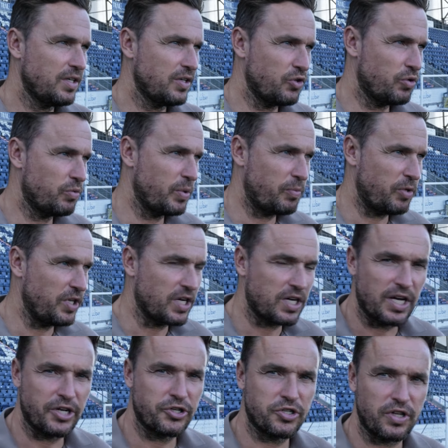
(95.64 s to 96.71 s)
You know, we played a
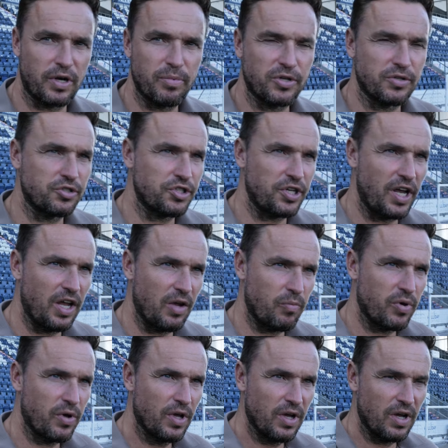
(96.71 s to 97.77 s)
kind of stubborn shape
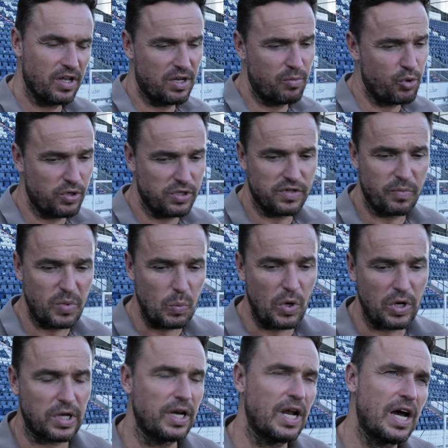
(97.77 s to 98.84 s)
and the boys have been
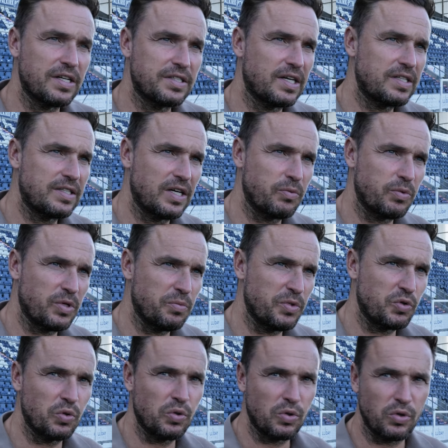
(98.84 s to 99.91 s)
working hard at it. We
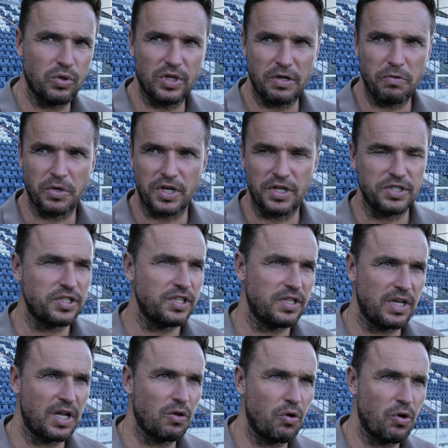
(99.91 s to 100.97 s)
don't look like we're
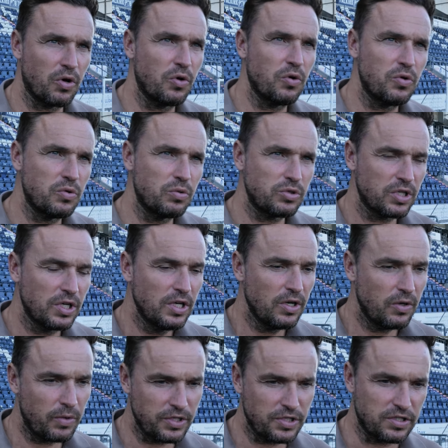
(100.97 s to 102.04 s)
conceding a lot of goals,
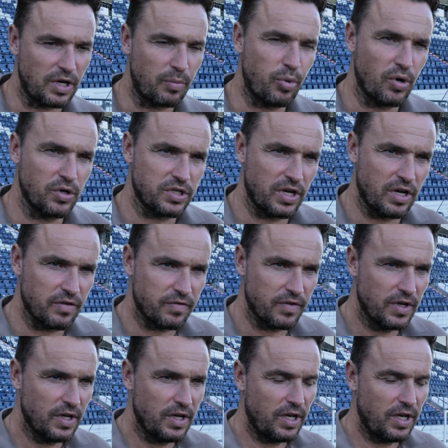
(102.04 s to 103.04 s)
which is a positive.